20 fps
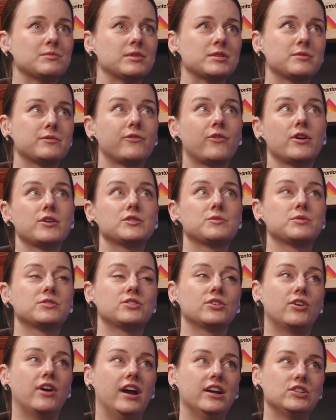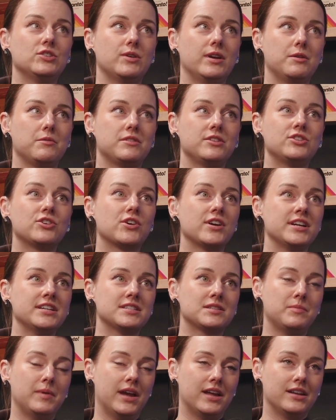months before I was supposed to graduate with a degree in
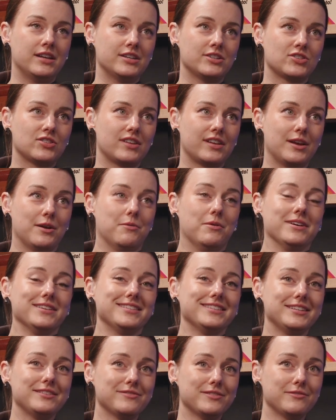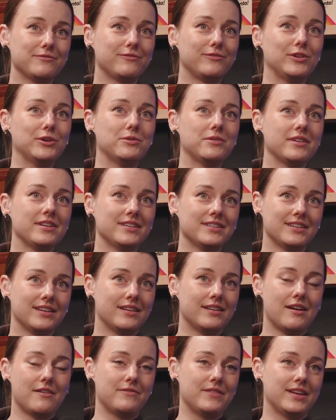Spanish that I wasn't even fluent
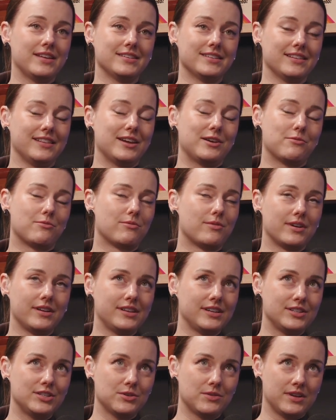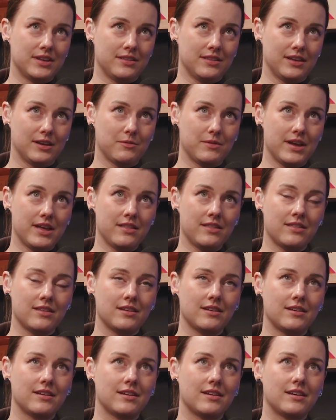enough in to, like, really do anything with,
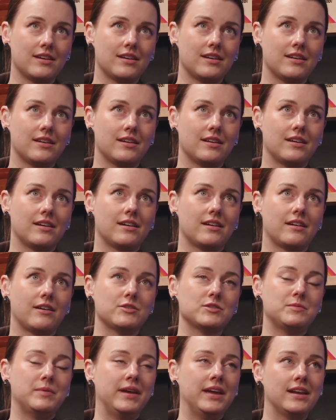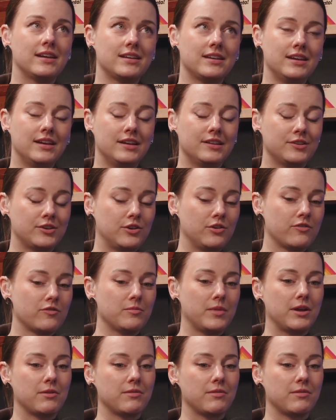I was panicking, looking over my